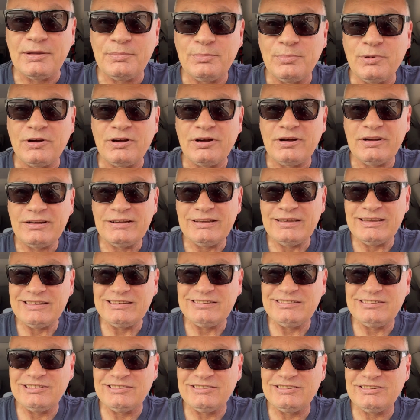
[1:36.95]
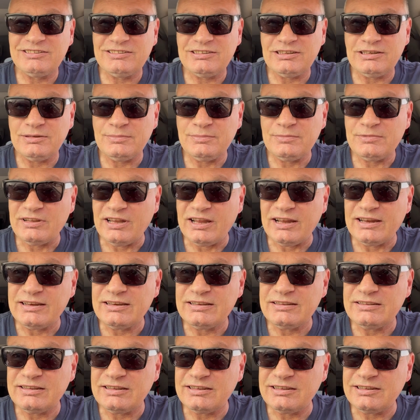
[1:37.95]
But it just seems like
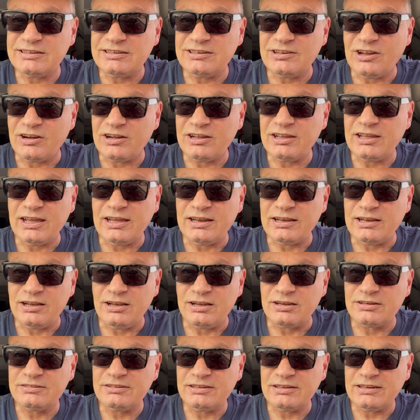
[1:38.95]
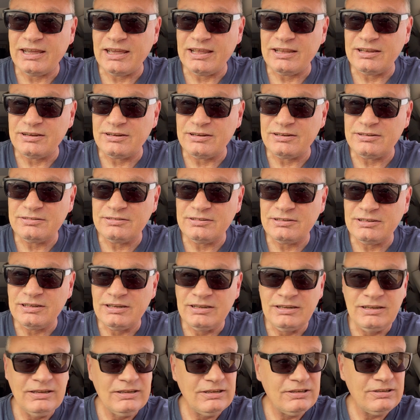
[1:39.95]
they're not getting along together and
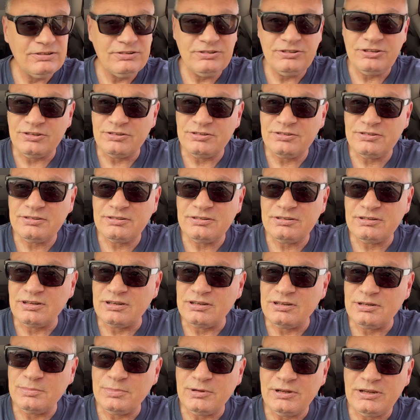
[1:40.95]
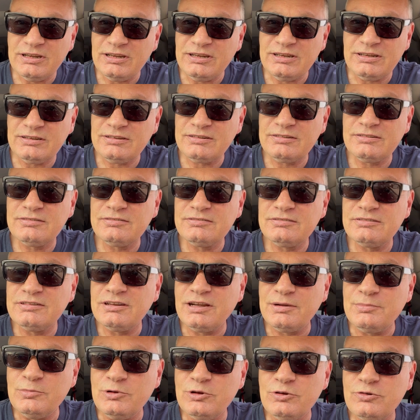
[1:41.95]
it's just going to be
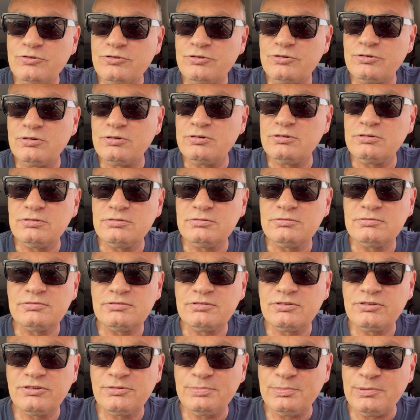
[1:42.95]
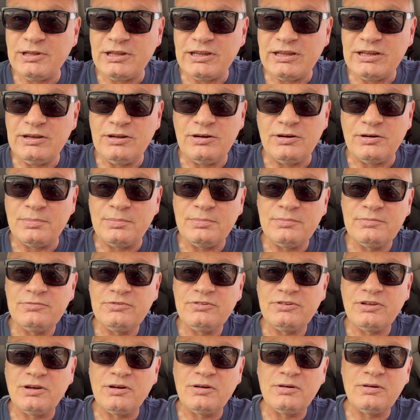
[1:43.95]
a mutual splitting up.
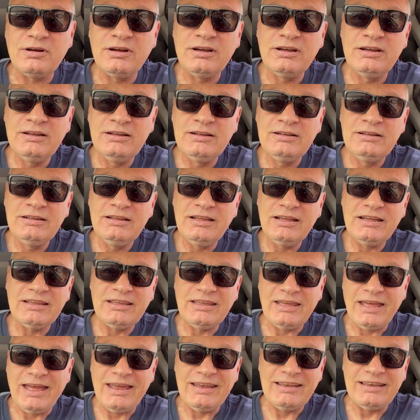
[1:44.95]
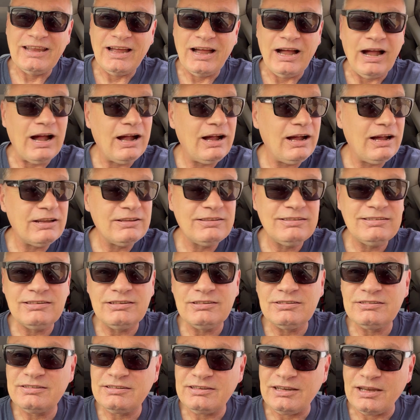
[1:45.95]
So, again, I
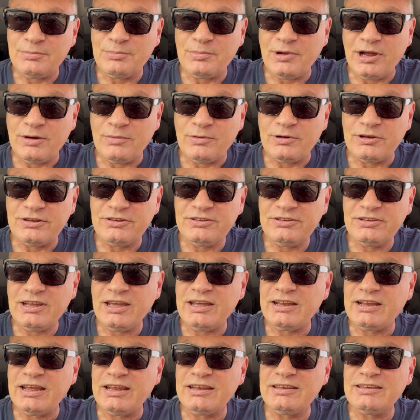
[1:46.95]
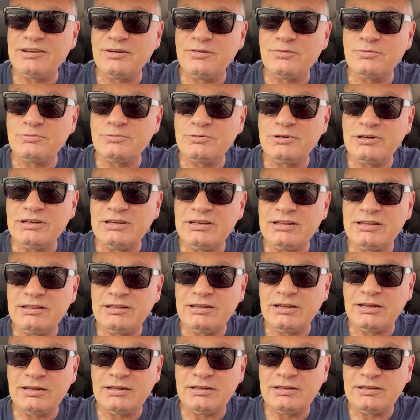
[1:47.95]
still stand by what I said. I don't really
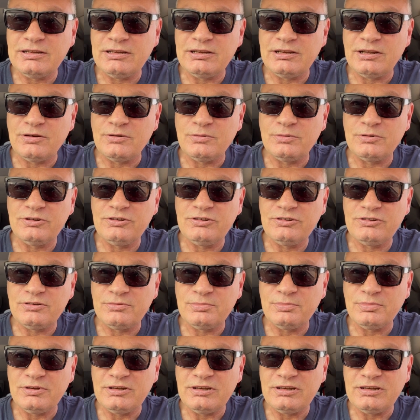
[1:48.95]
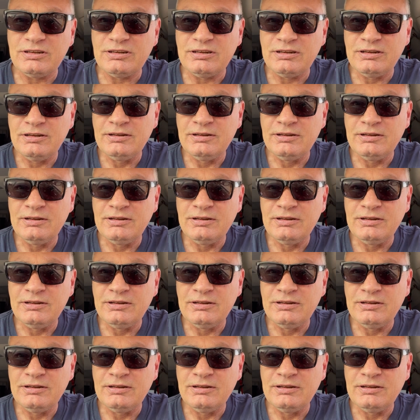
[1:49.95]
think, you know, we should be...